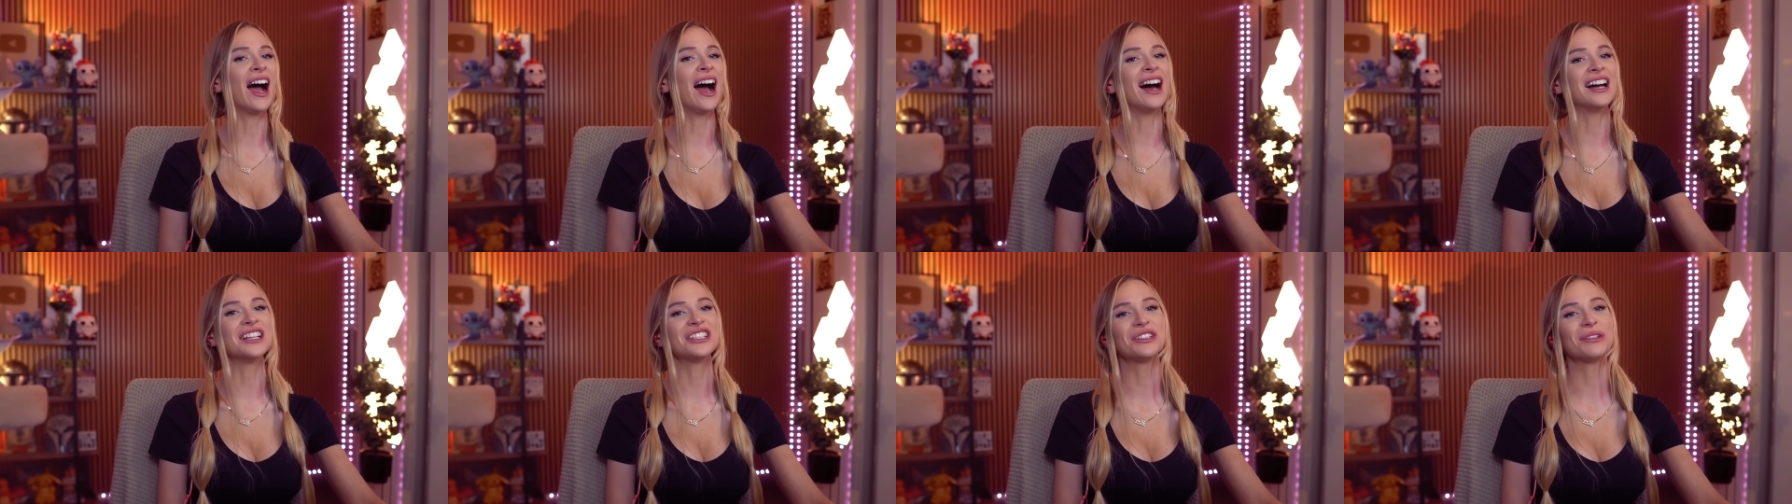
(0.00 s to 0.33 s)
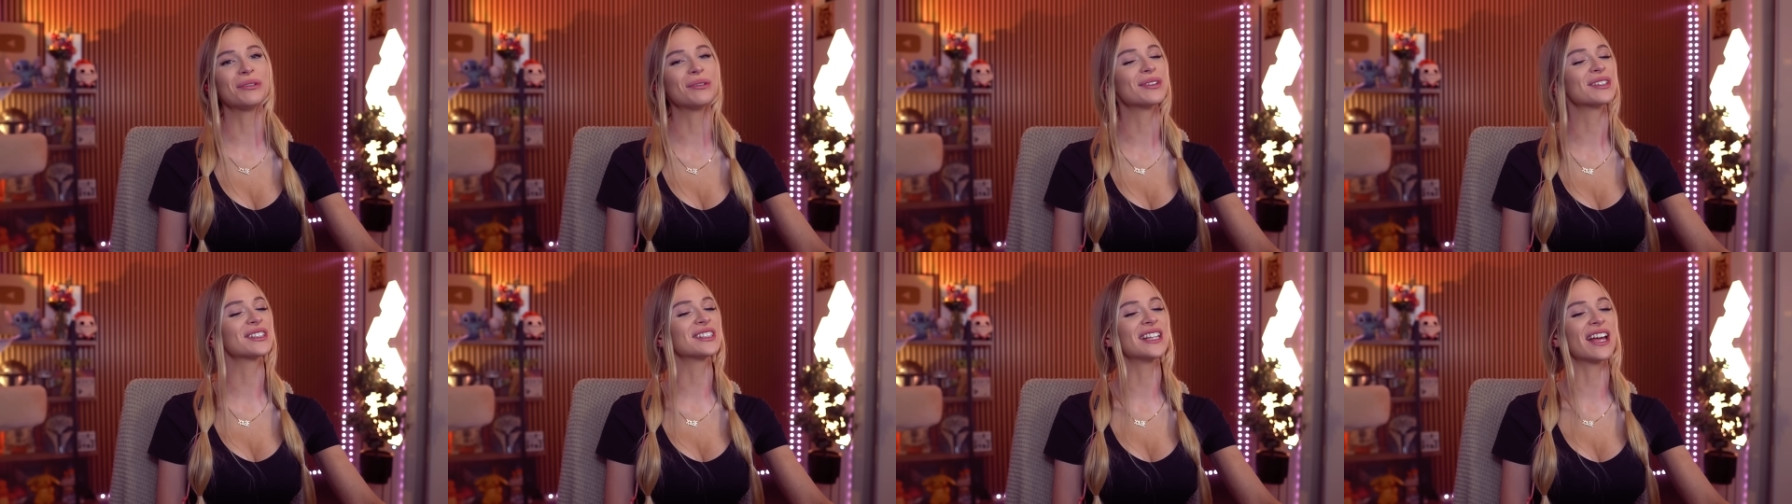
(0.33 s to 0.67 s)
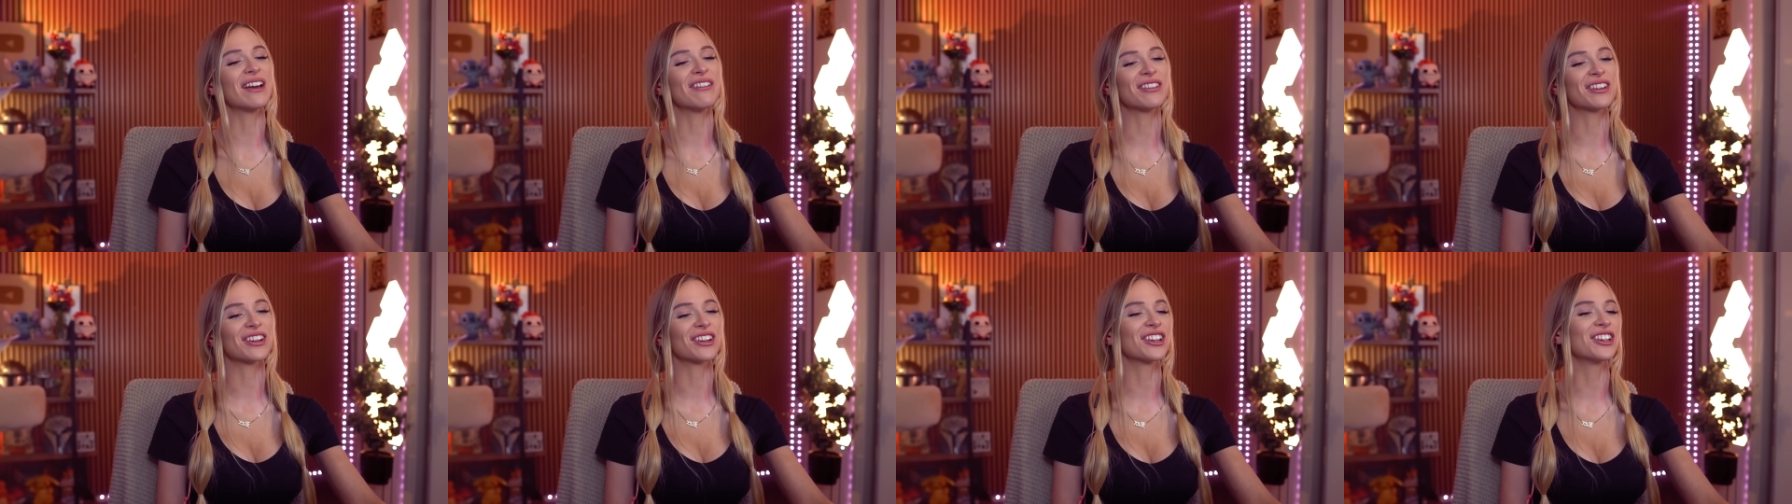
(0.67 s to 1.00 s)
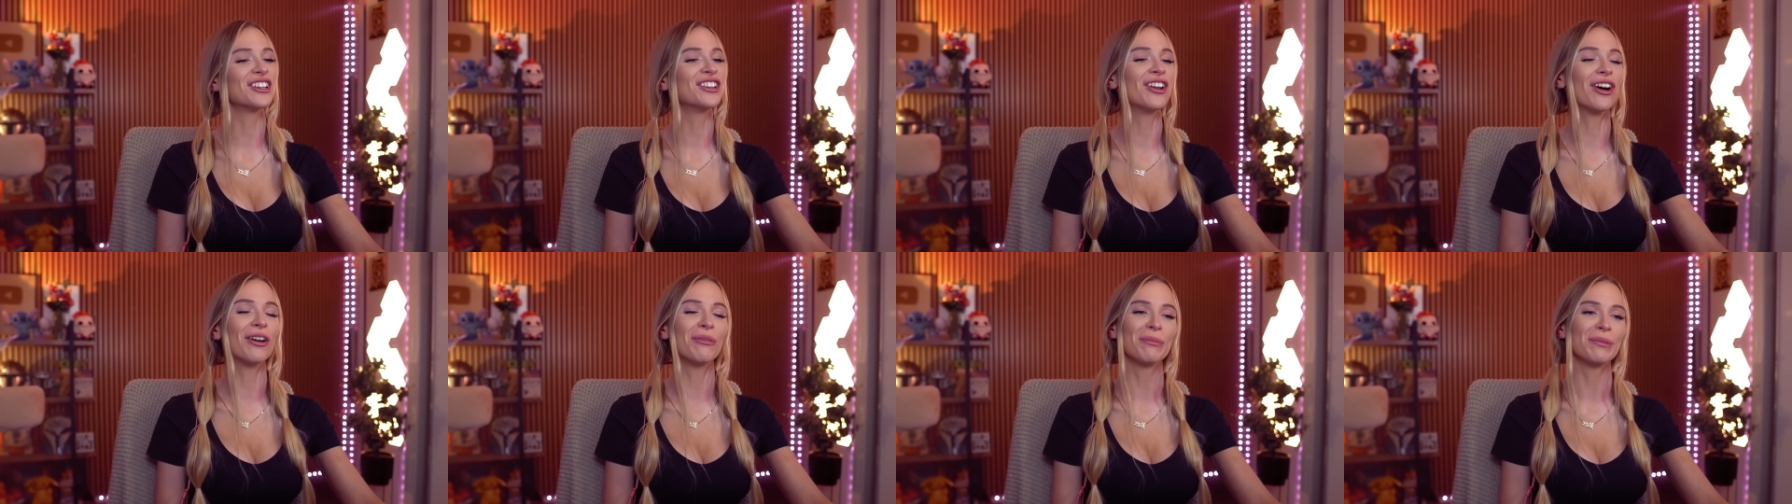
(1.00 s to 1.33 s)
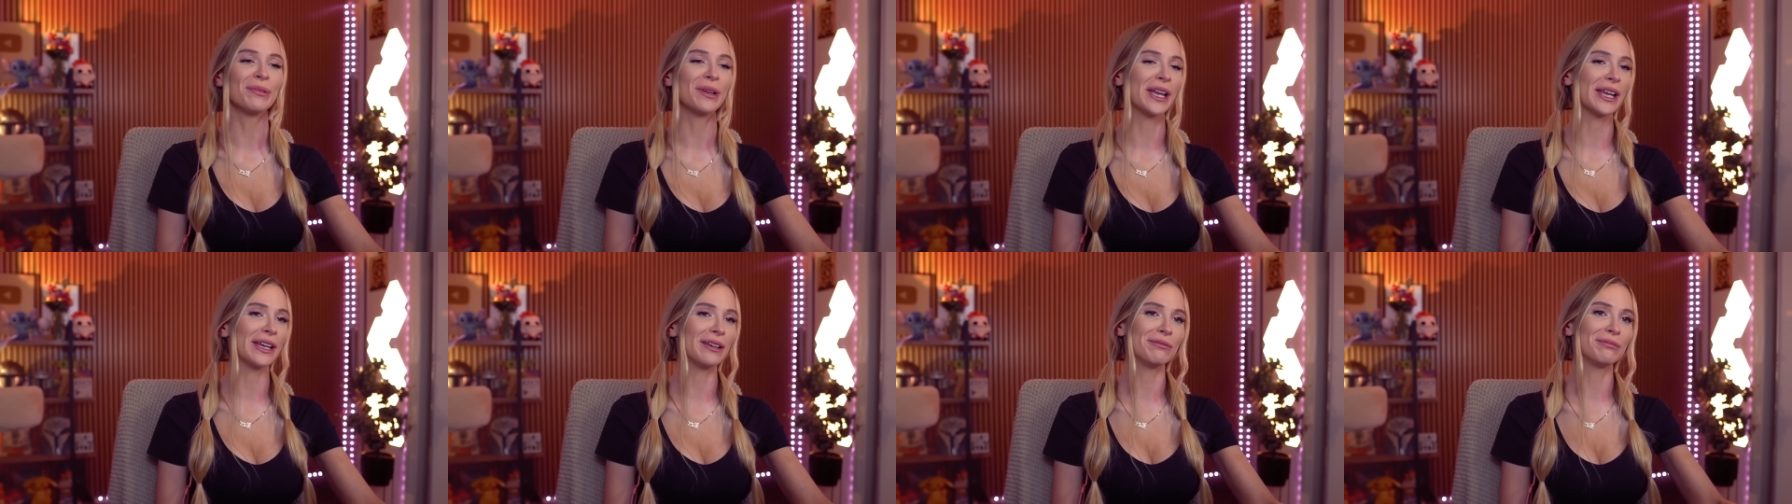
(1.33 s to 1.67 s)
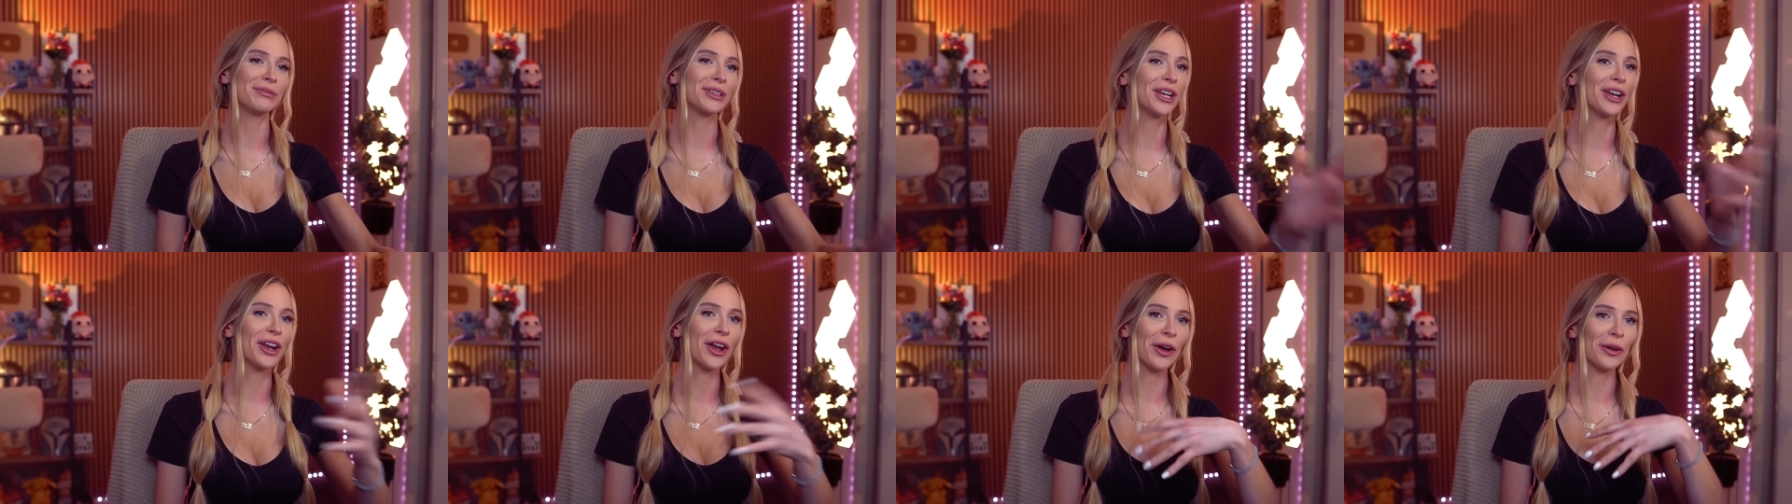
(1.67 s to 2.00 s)
she was never gonna not be,
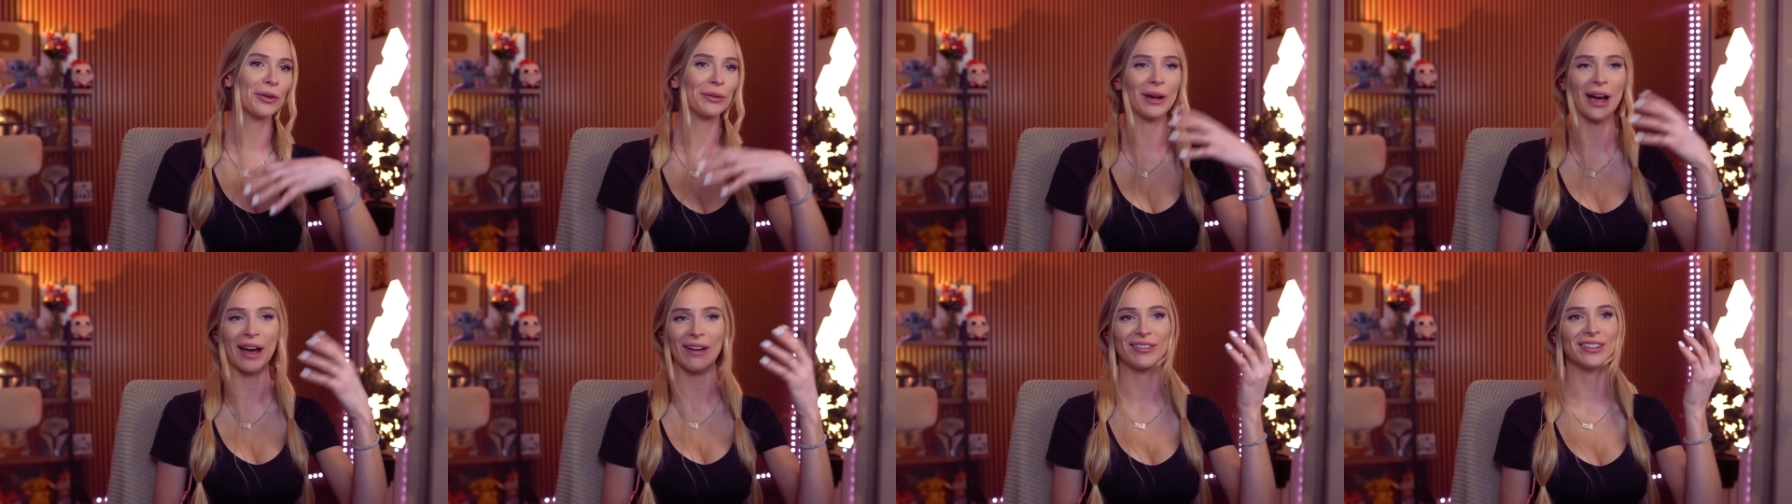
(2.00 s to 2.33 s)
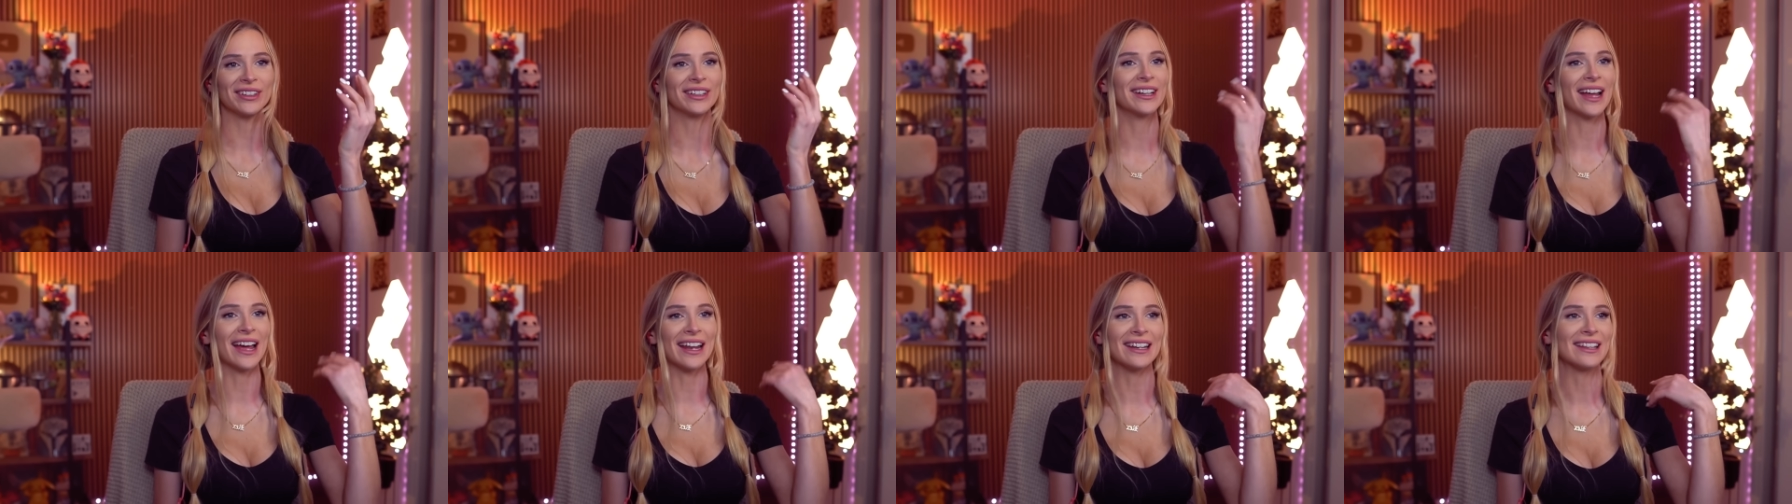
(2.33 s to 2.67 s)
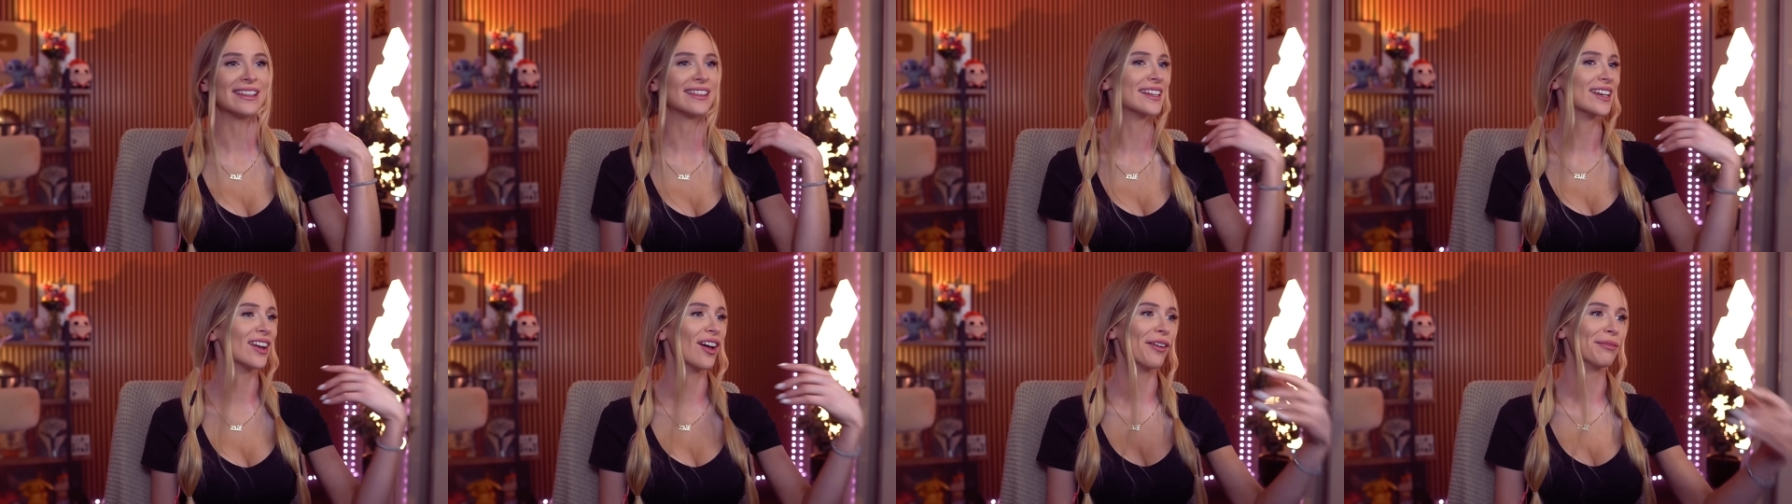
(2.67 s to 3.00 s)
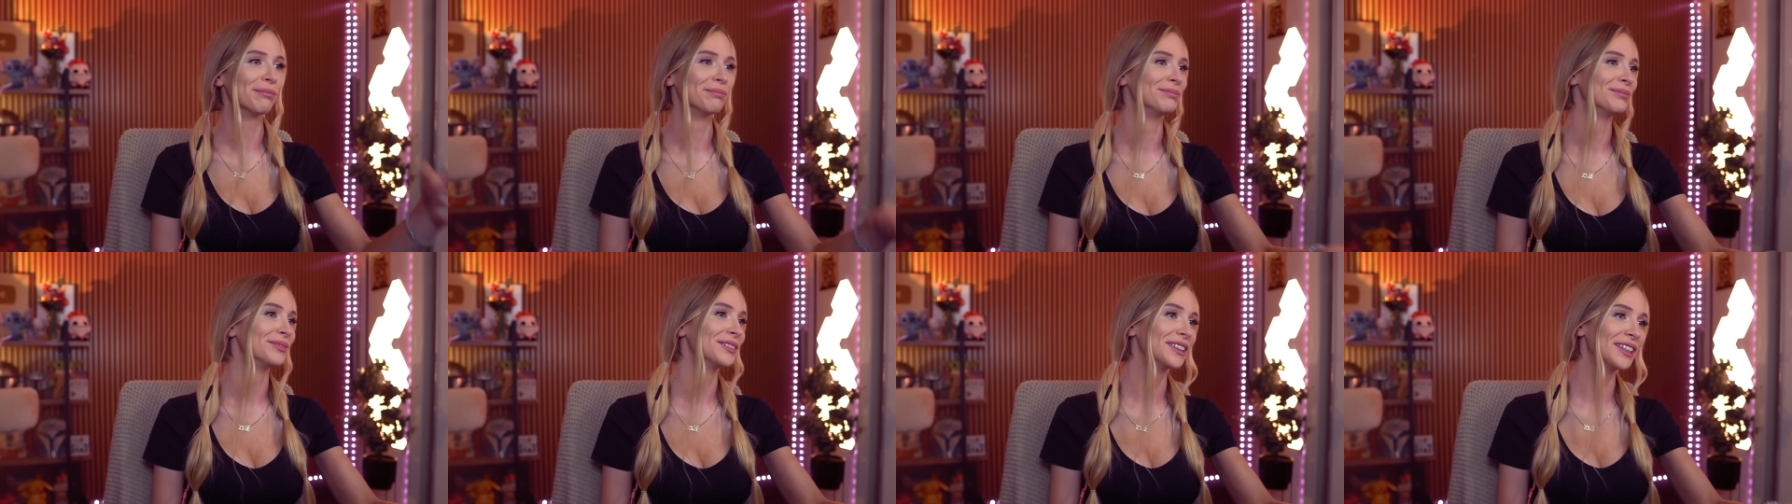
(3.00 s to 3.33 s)
you know, having anything on.